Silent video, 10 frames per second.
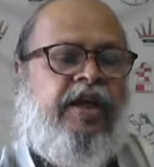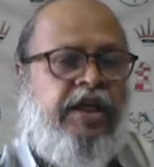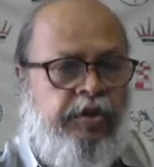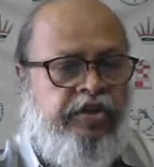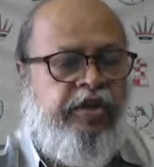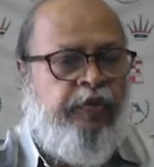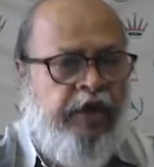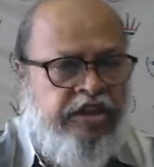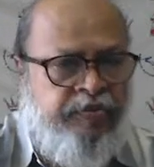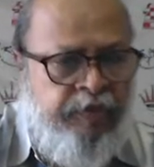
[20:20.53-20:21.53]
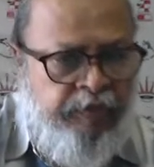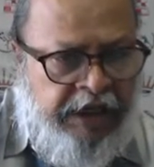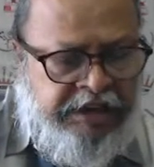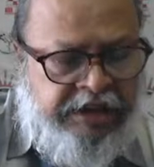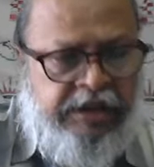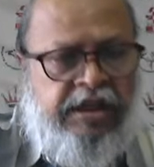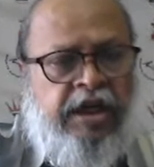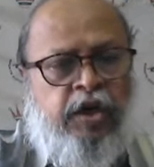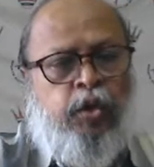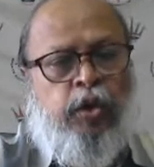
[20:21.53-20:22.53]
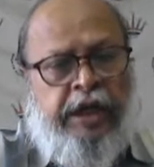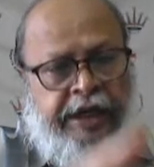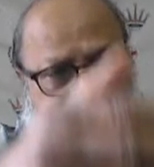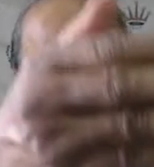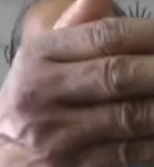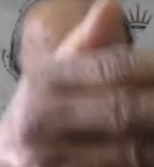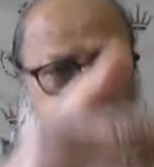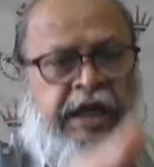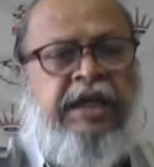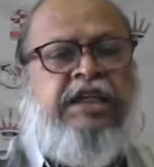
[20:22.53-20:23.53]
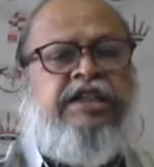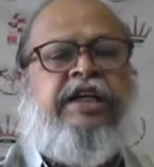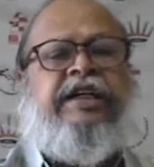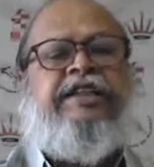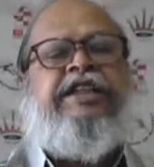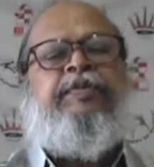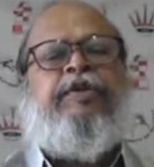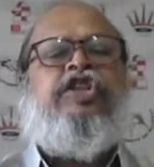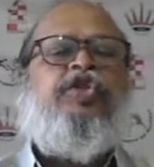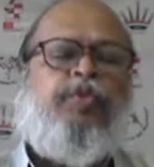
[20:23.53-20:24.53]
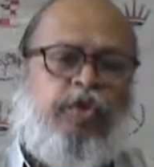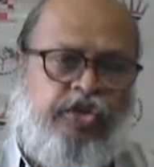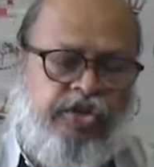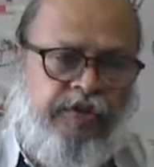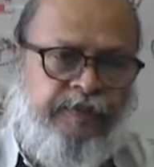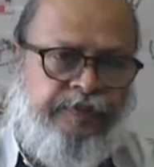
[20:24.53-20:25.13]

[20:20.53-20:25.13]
He was the first master to lay down the strategic principles.